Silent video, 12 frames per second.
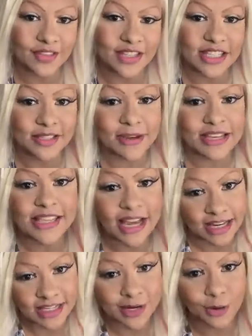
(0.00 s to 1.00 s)
This is my
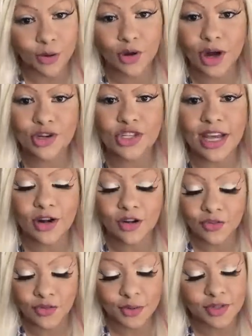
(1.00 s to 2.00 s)
second tarot card channel
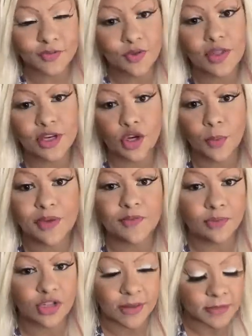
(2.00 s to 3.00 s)
for those of you that know me
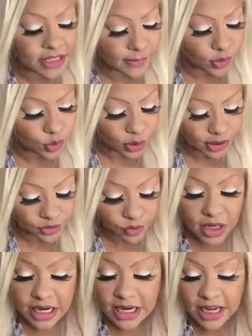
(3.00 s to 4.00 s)
from Jamie Zebra
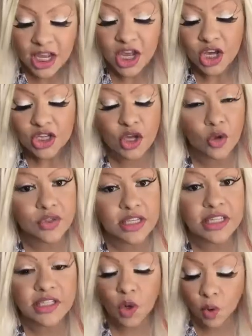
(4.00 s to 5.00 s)
23. So this
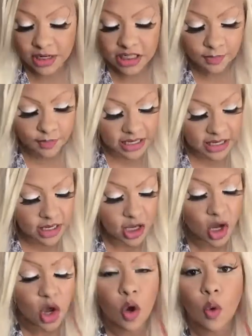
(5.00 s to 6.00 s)
is going to be,
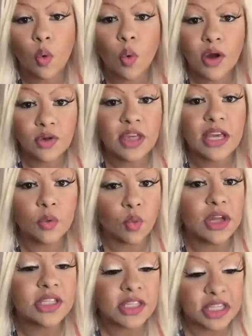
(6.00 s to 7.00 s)
what are they,
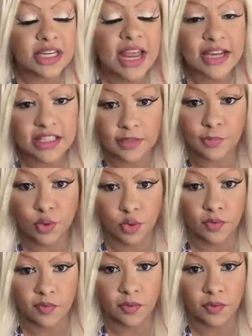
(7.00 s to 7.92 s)
what's the next move?